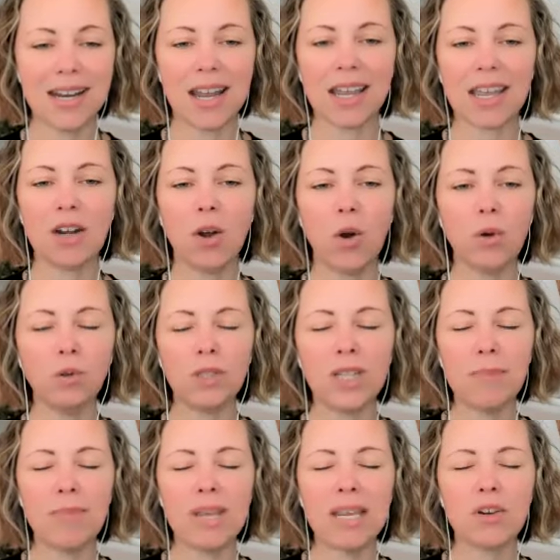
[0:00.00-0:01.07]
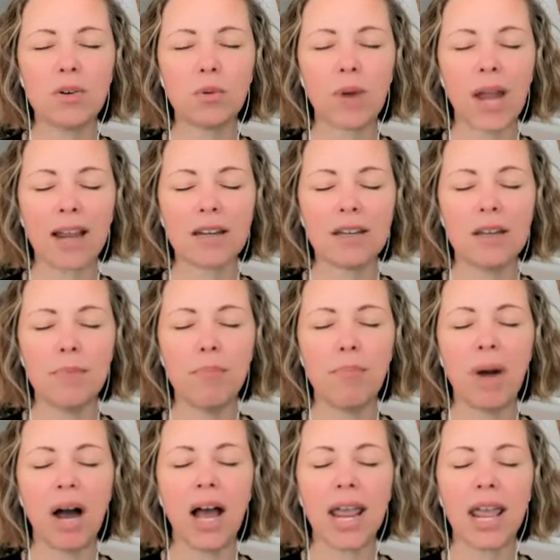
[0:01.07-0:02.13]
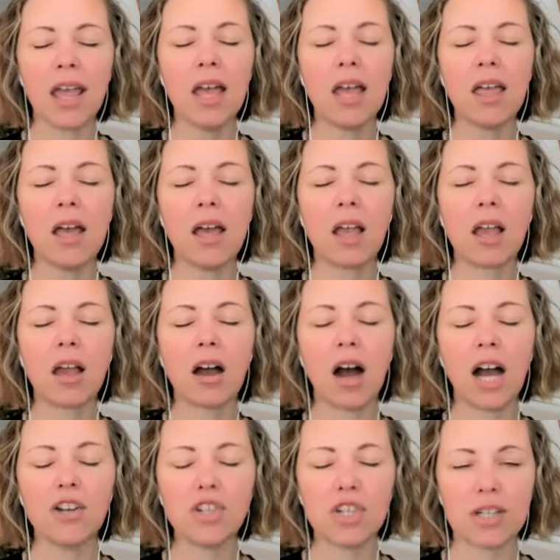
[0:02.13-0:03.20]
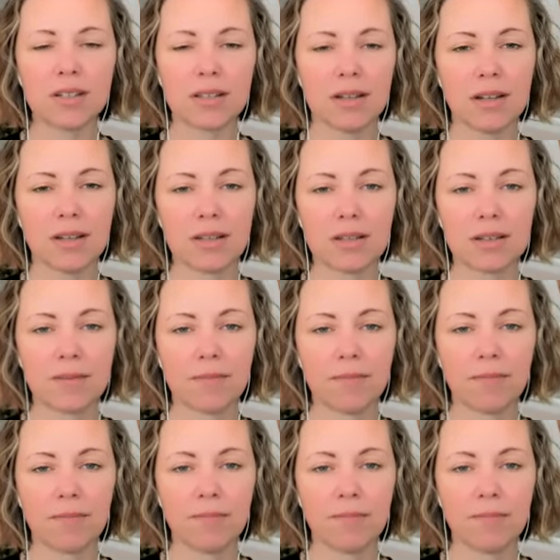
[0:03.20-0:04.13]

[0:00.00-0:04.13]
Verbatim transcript: and it can only be directed by consciousness.